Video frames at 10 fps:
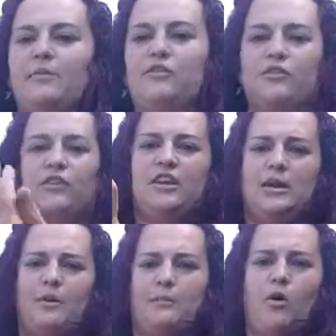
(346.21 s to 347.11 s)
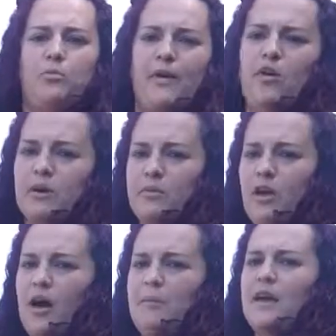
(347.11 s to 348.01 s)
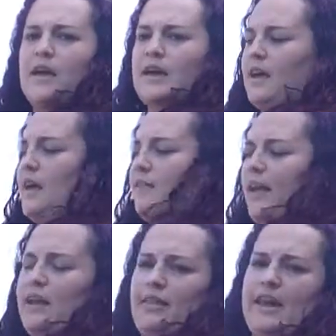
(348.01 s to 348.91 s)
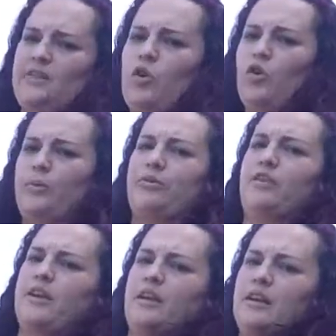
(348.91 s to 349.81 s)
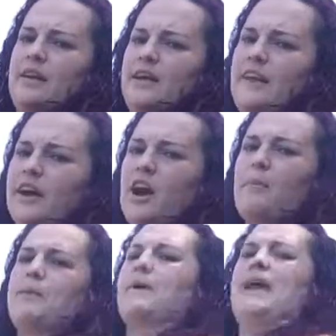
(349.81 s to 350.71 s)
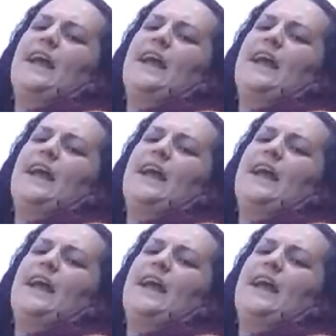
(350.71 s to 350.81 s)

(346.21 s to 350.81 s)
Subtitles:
I'm just keeping both my arms up and like letting the hoop sit in that cup in my